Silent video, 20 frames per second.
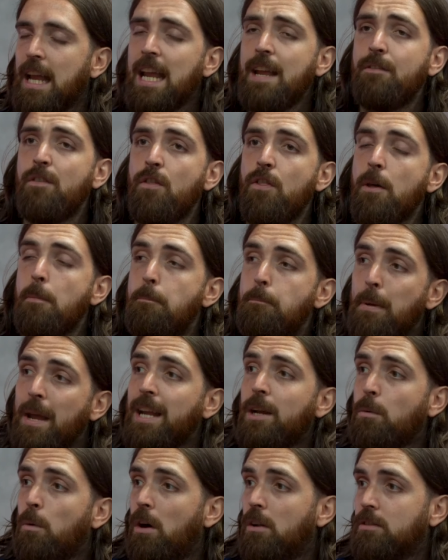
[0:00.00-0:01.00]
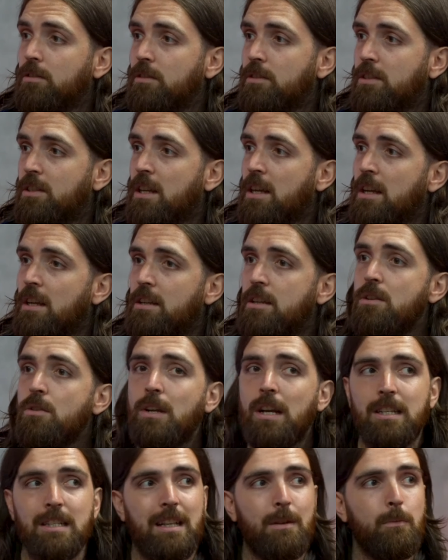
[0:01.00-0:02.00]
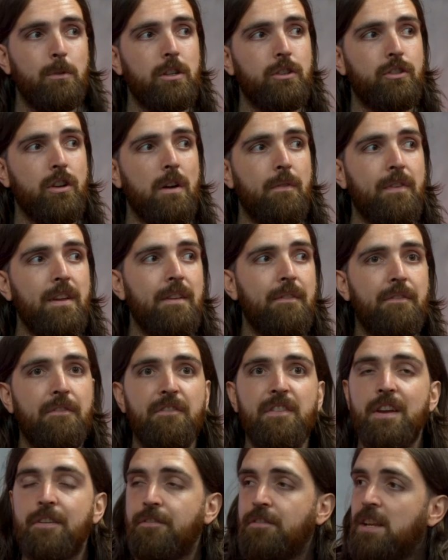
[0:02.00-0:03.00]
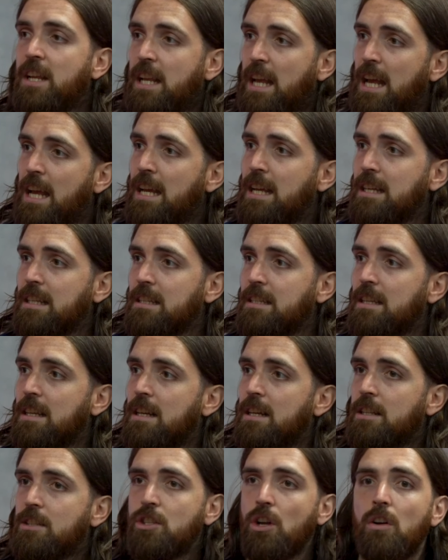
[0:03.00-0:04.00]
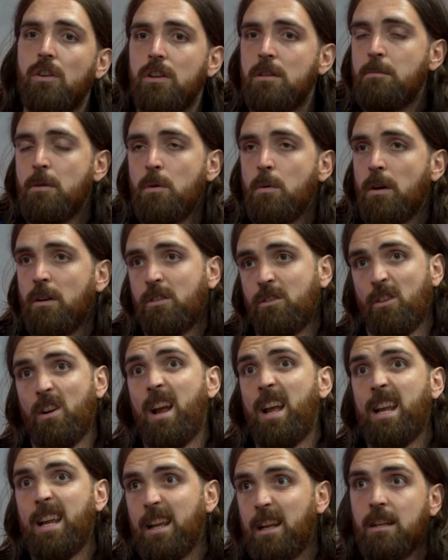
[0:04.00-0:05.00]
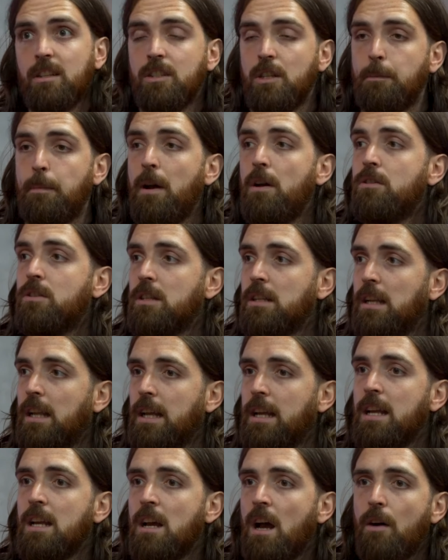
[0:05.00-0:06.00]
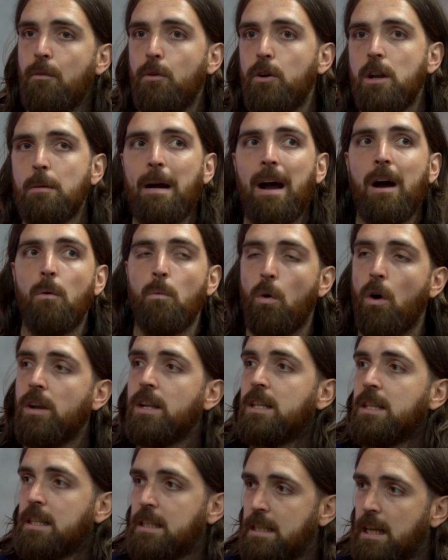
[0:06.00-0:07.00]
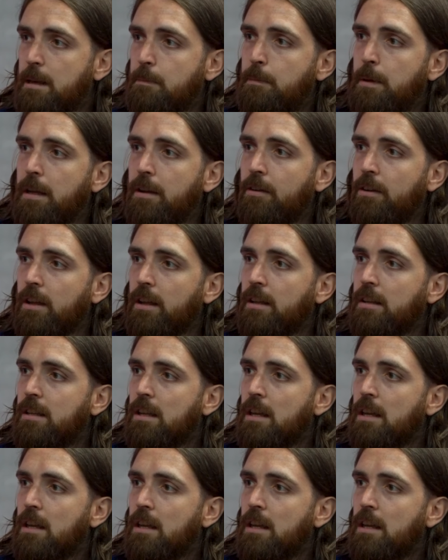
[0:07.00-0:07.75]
Even the big ones. Newcastle haven't won a trophy in 50 years. Tottenham, who were great, supposedly, have won about one in the same period.